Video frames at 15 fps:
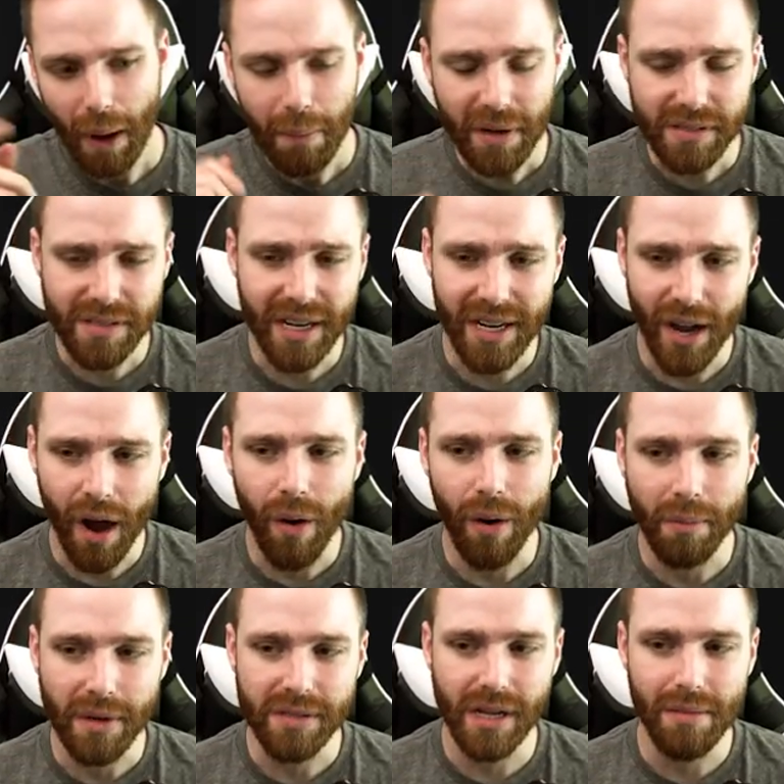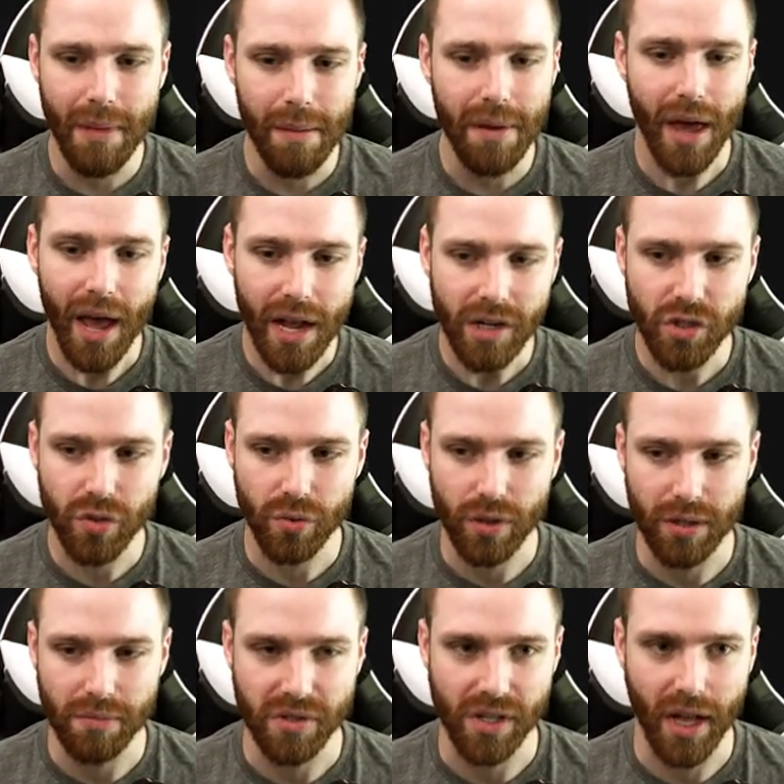gonna say no. I'm gonna say maybe angel
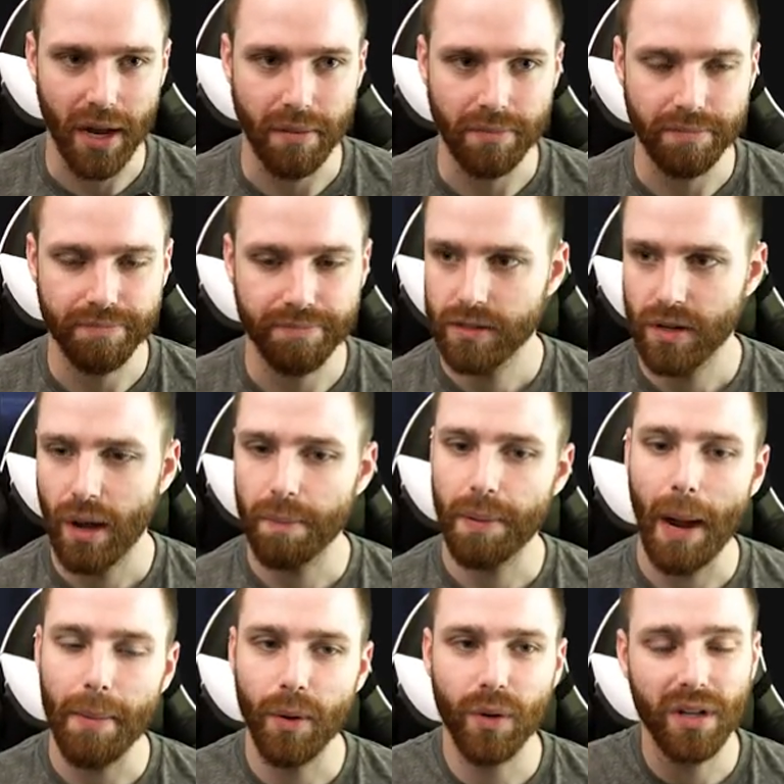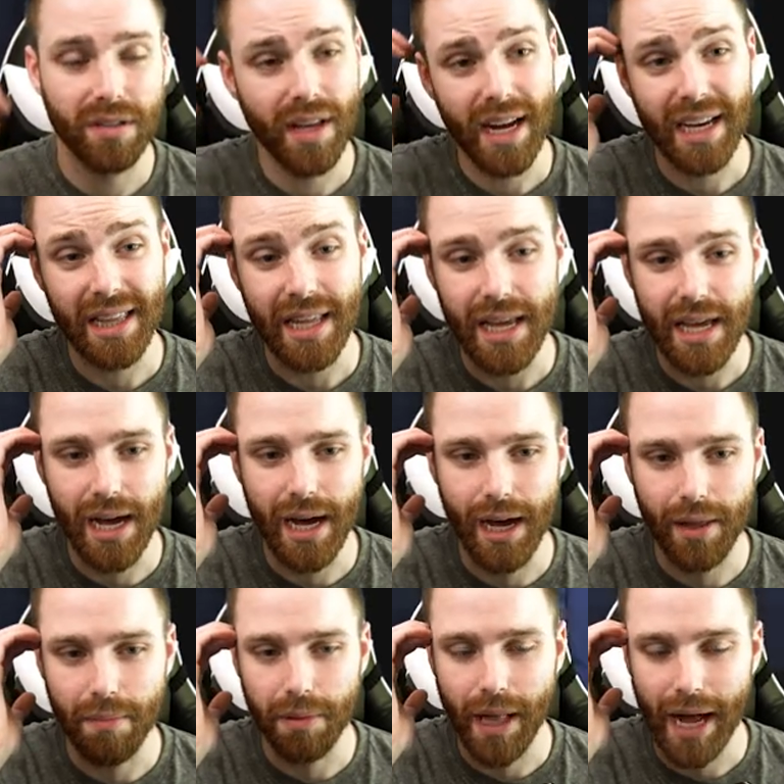rooms then. So I probably would have taken the
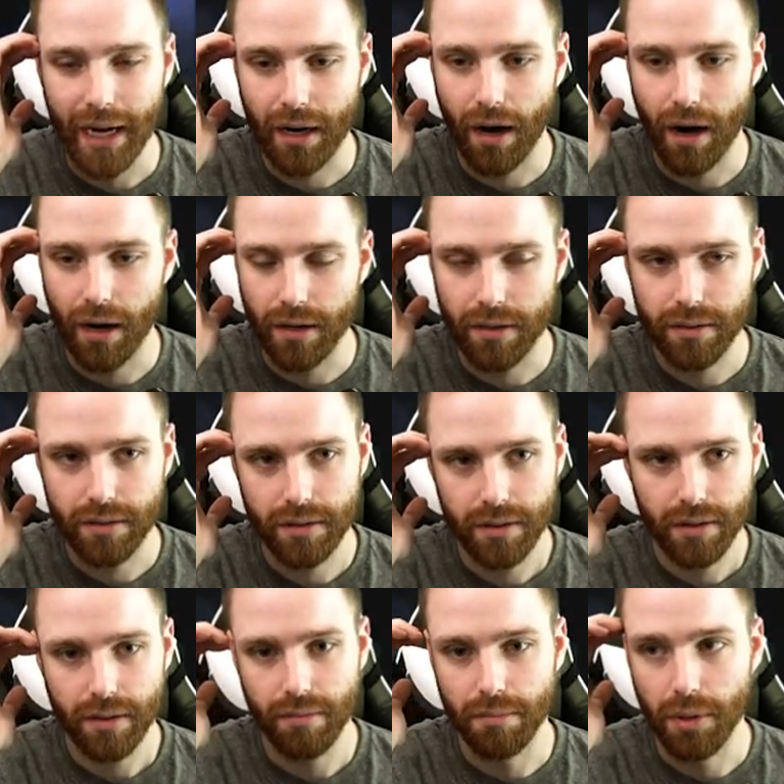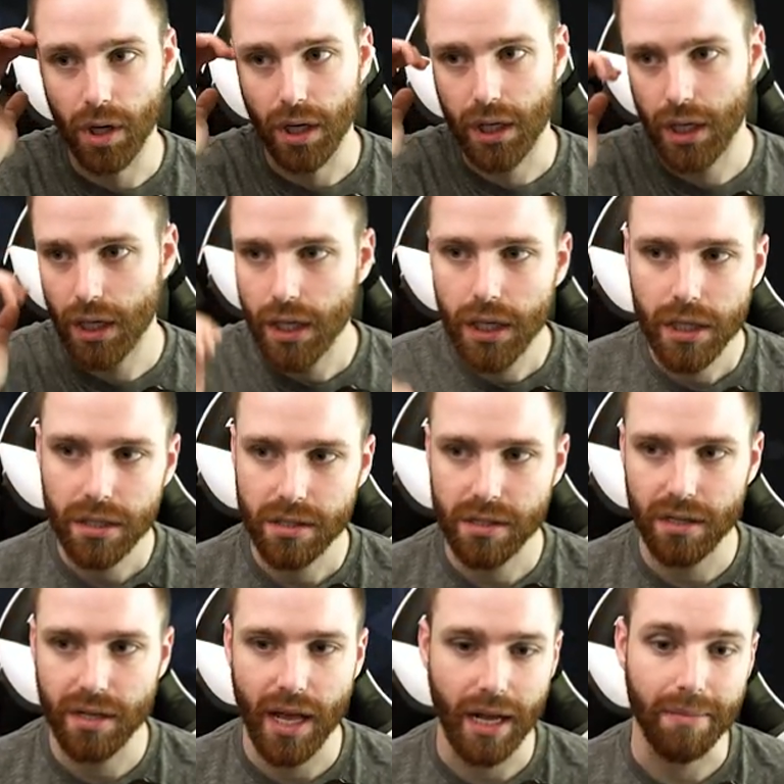uh, the Blackheart book,
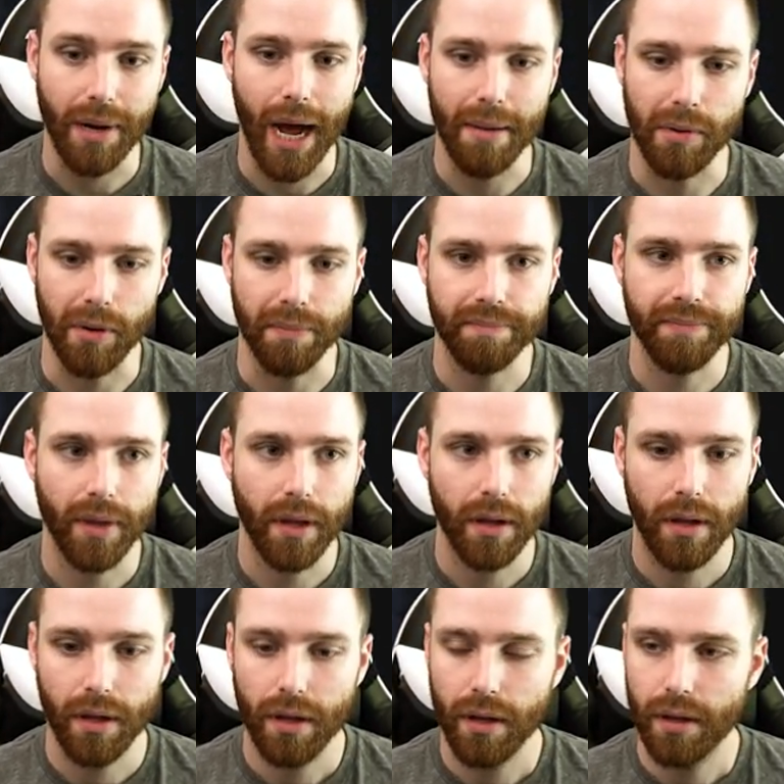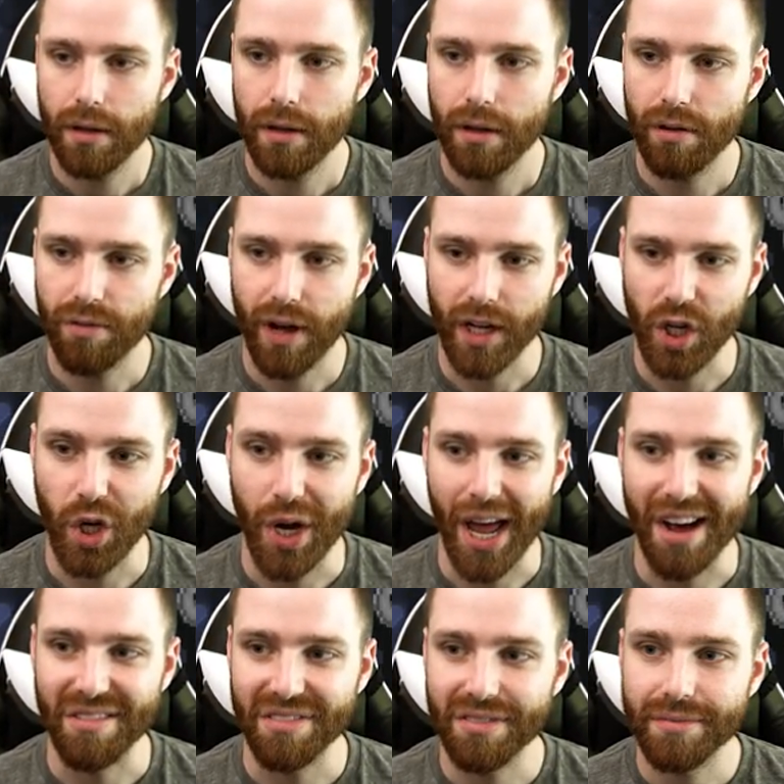Satanic Bible, if I could
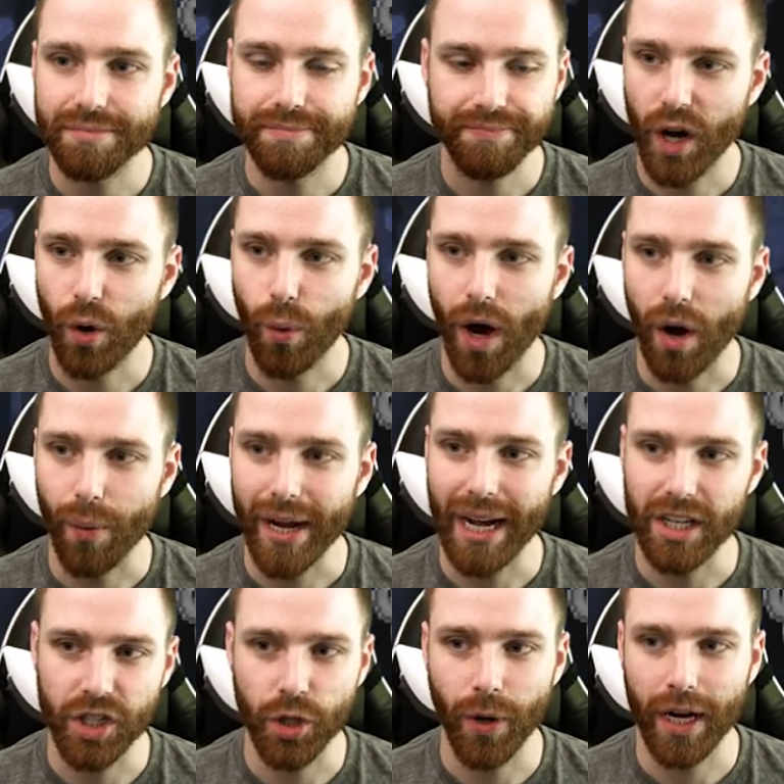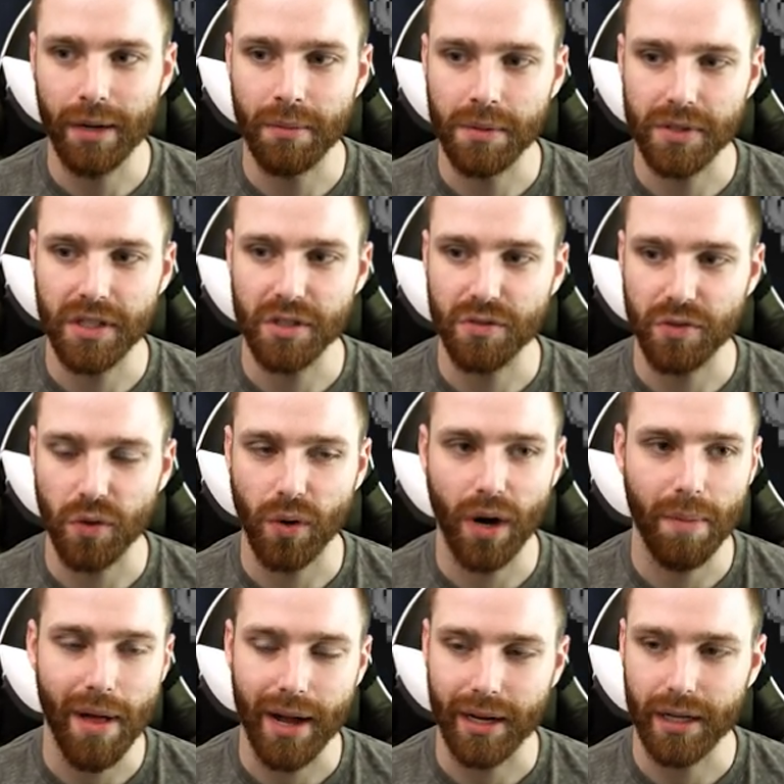have. Oh well, we got two item rooms on this floor.
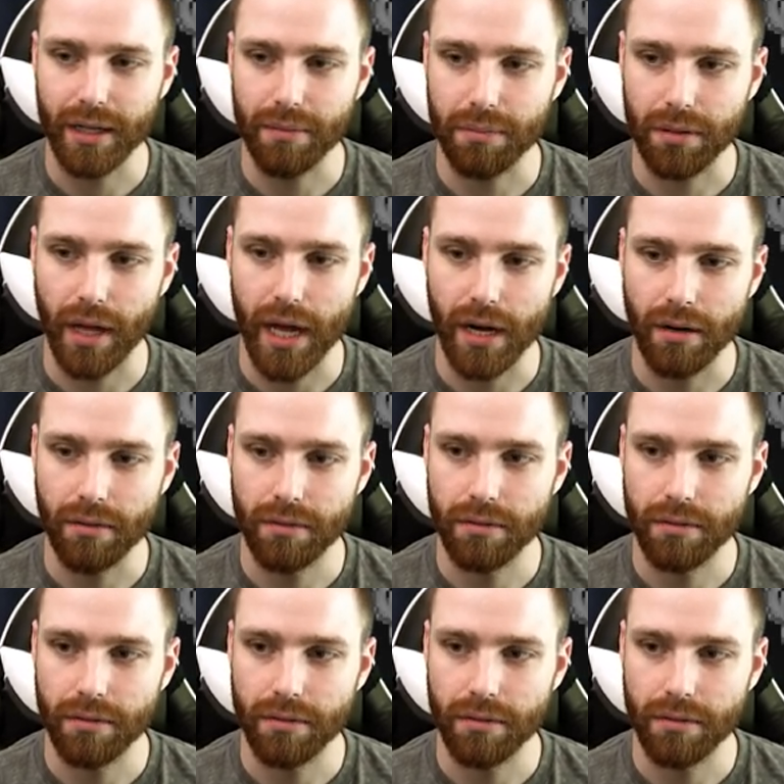I'm not gonna complain.